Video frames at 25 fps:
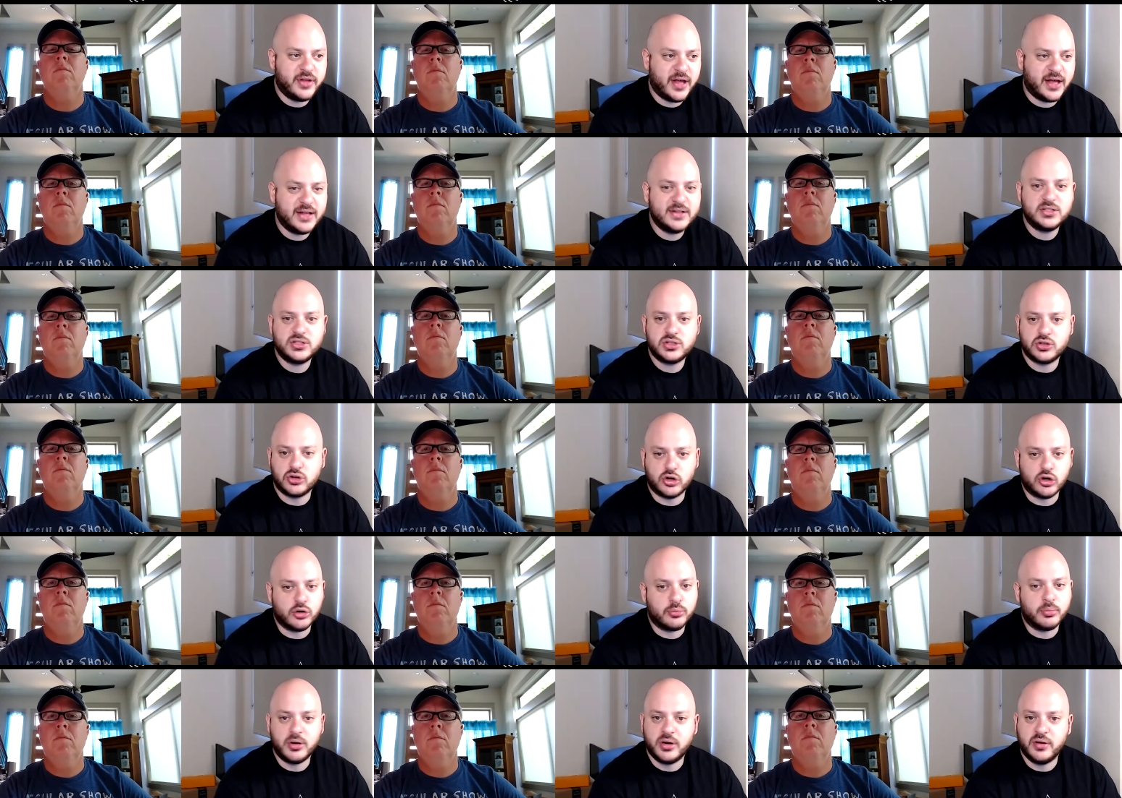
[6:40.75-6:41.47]

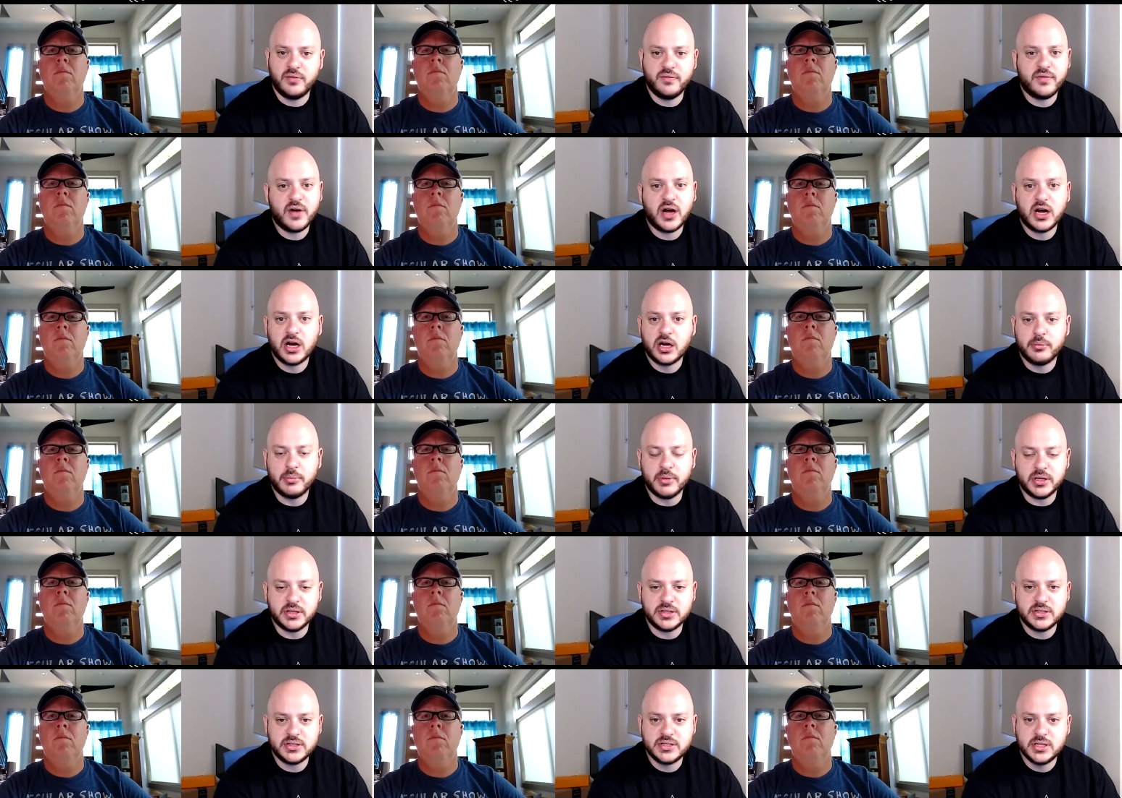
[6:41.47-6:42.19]
Speaker 1: dense urban
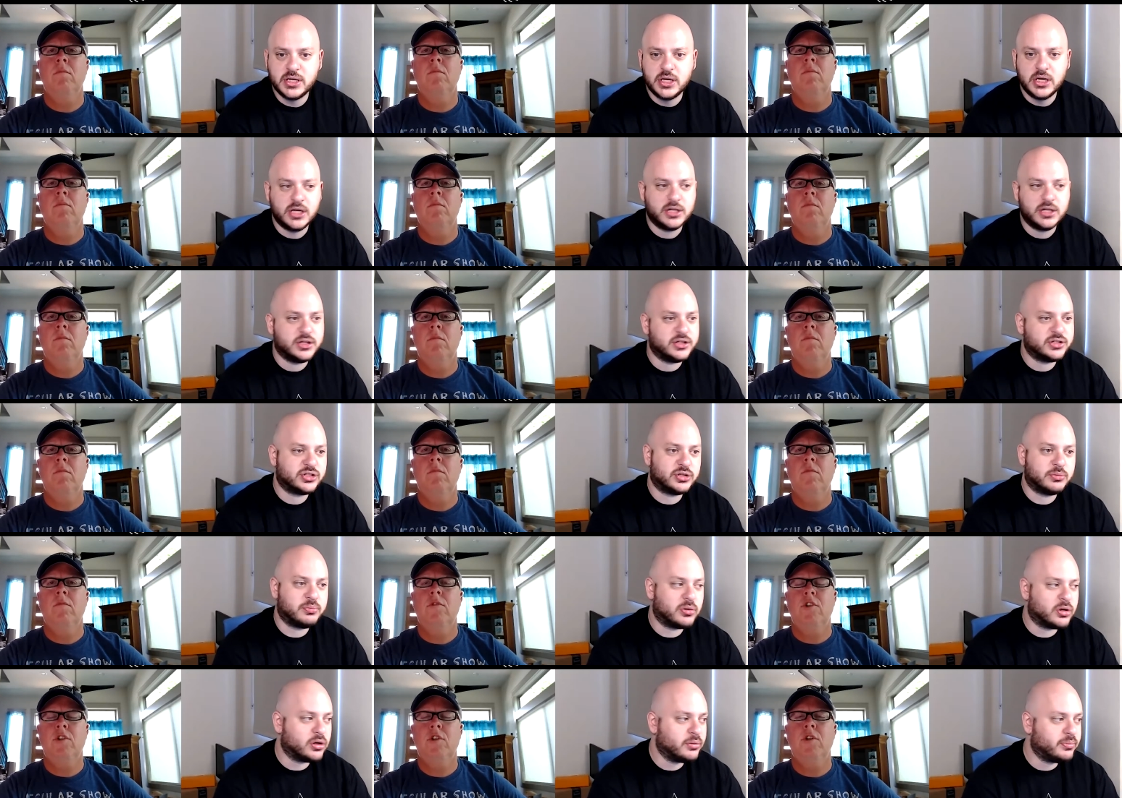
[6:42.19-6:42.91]
environments. The
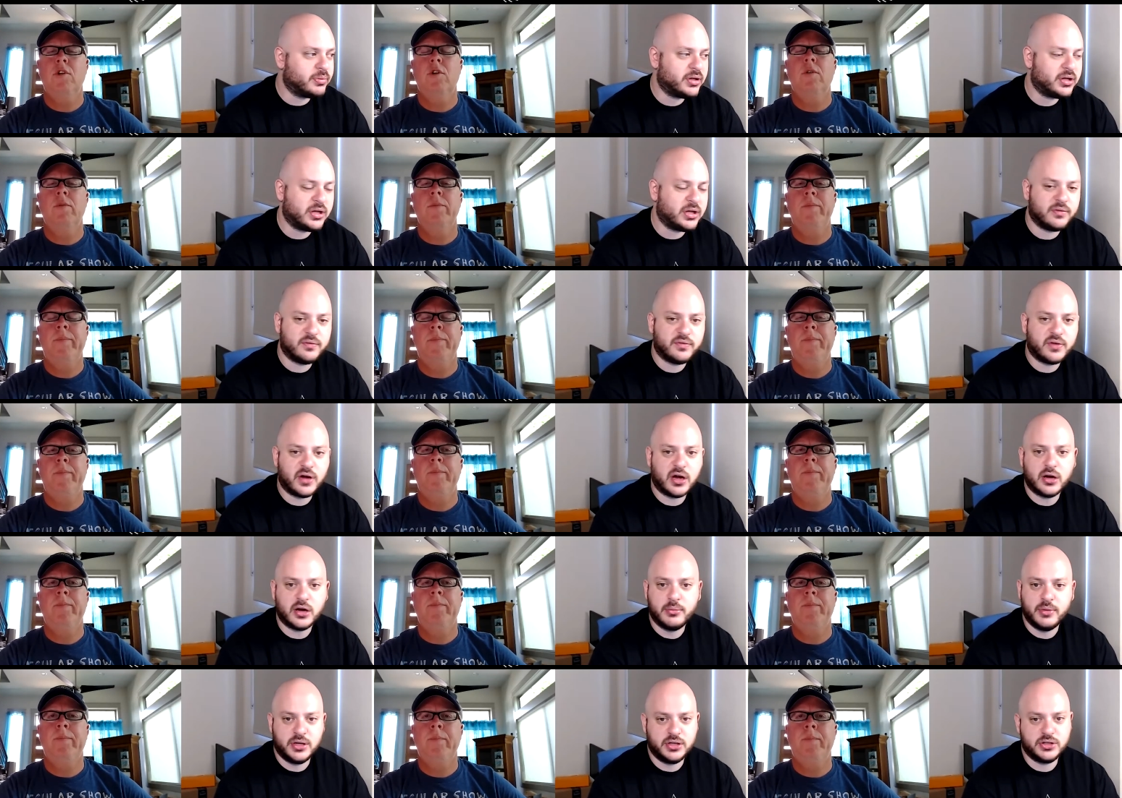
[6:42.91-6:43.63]
sure. suburban
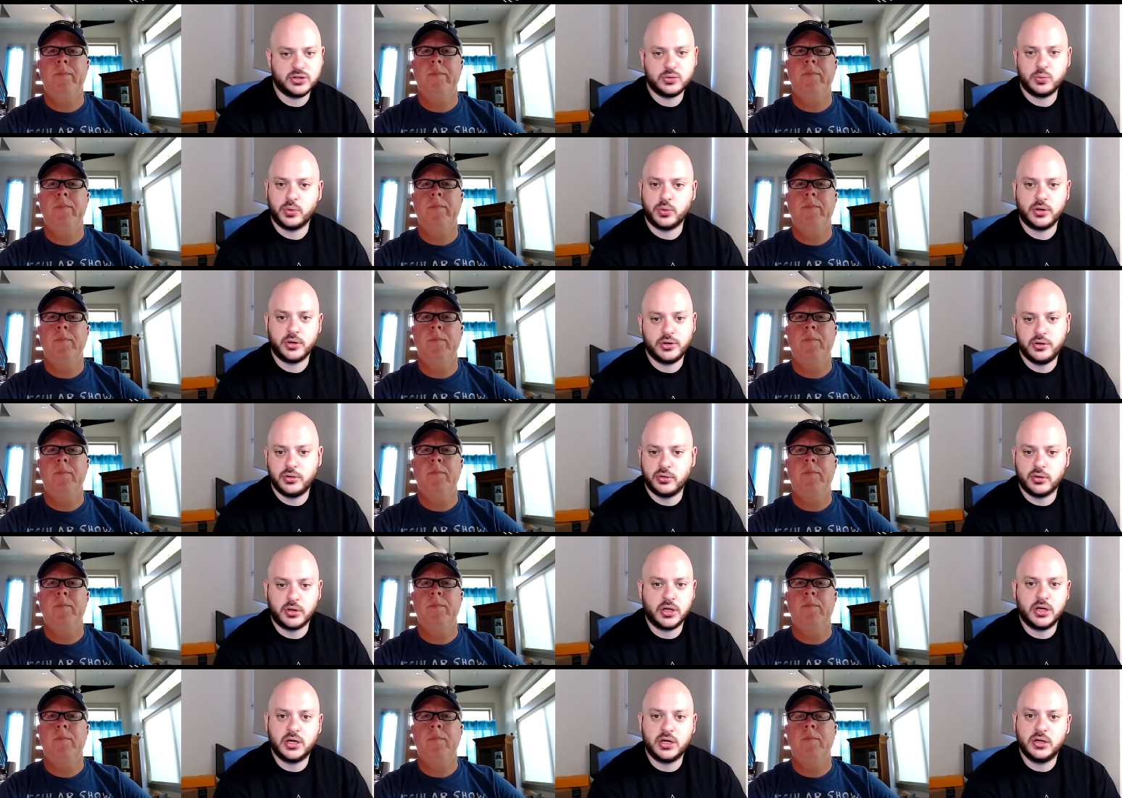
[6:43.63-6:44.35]
environment is where
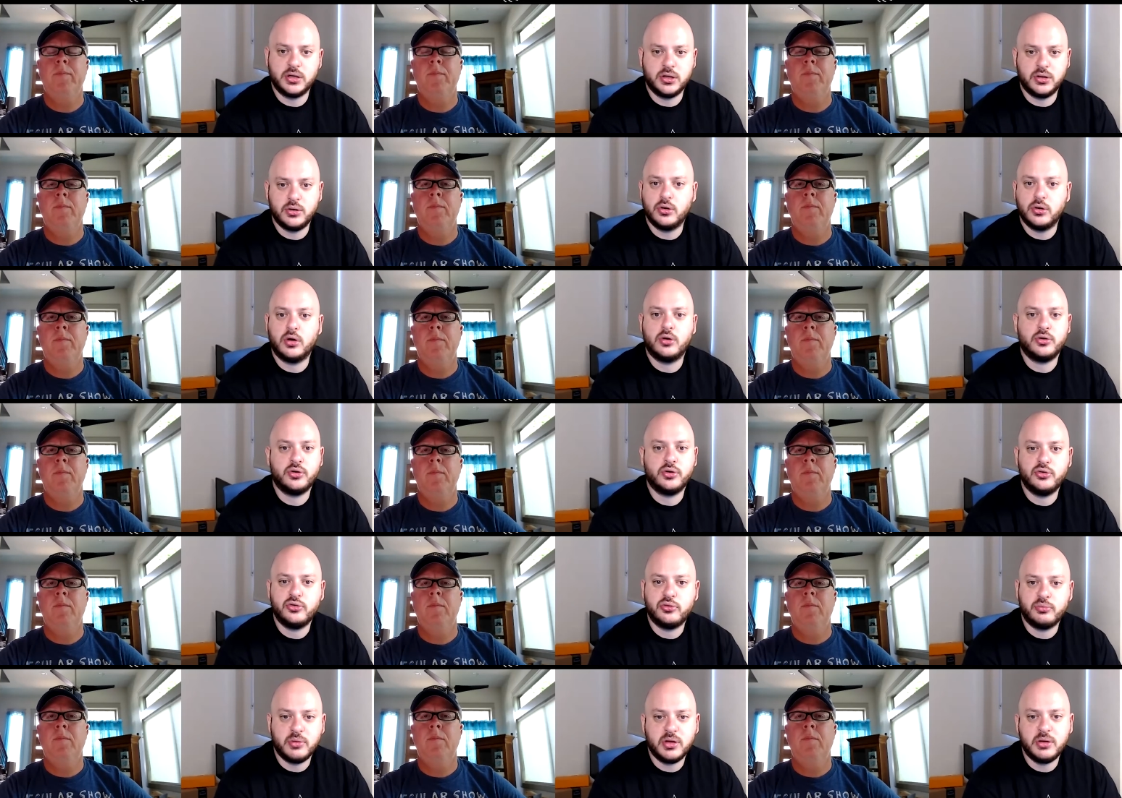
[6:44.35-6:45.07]
you're gonna, you
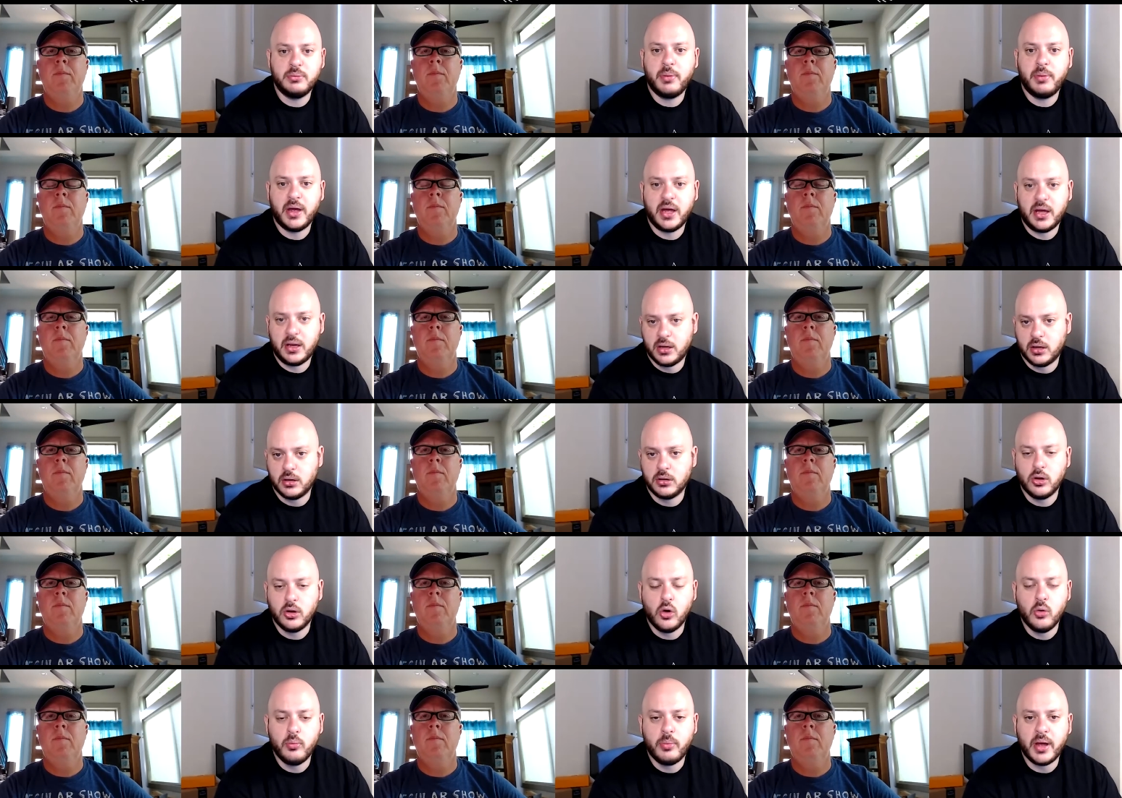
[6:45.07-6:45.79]
know, use mid
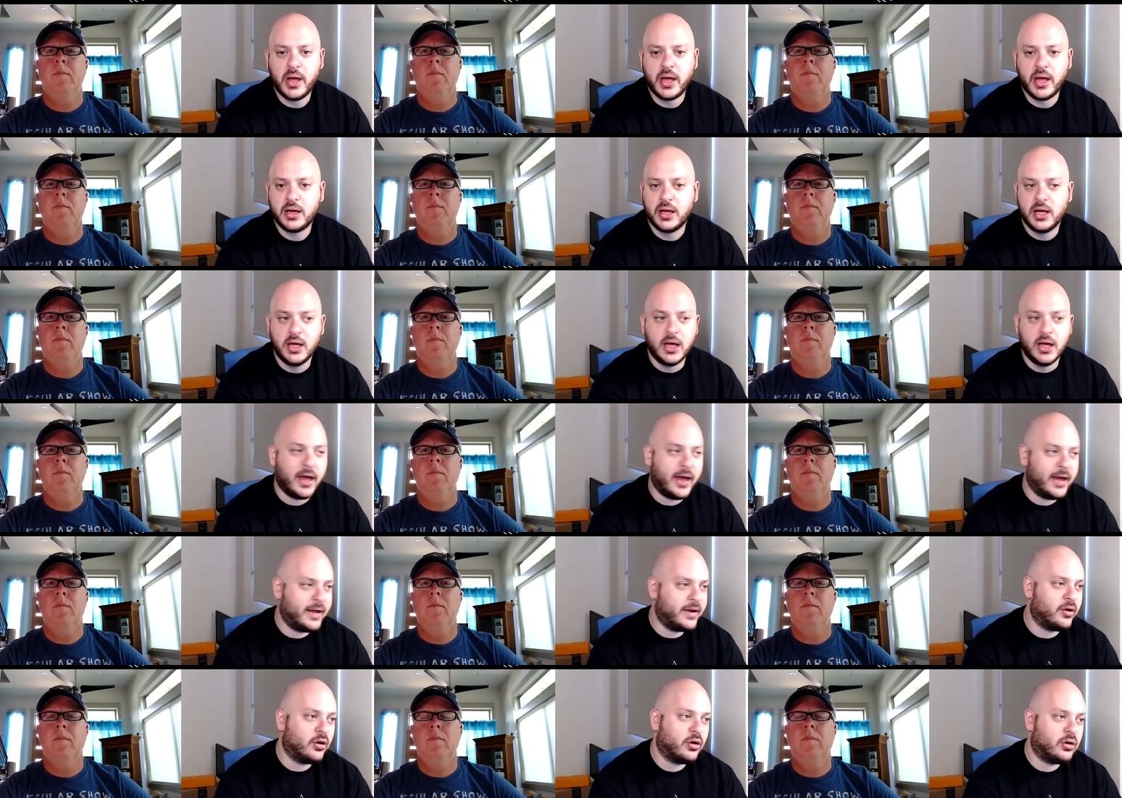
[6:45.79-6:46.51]
band and low band,
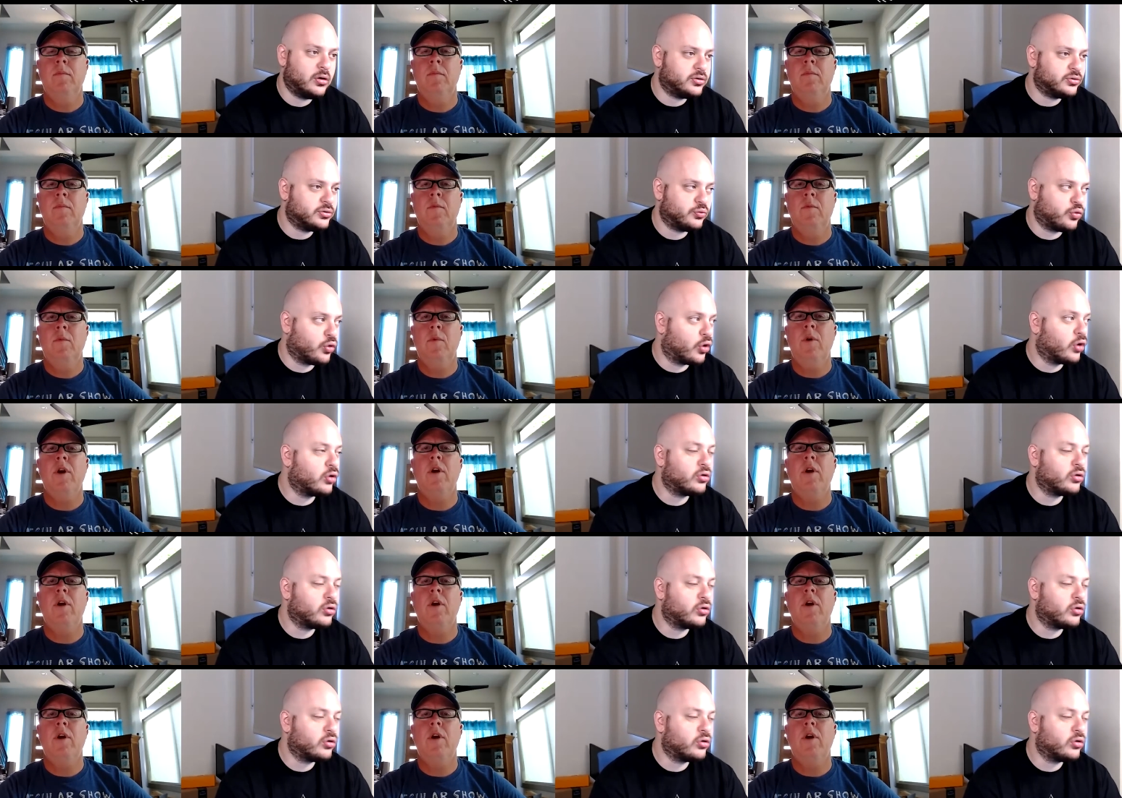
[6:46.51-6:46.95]
and right.